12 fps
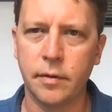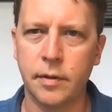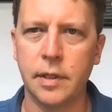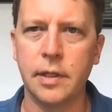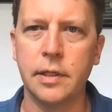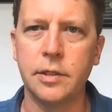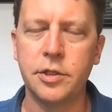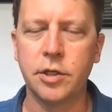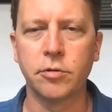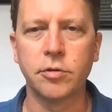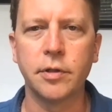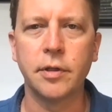the
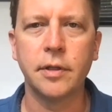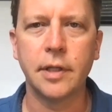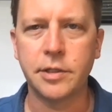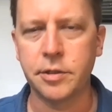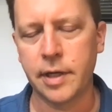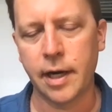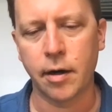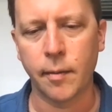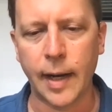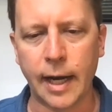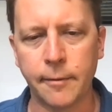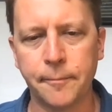children that you care
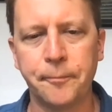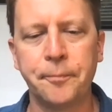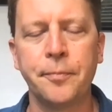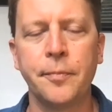about.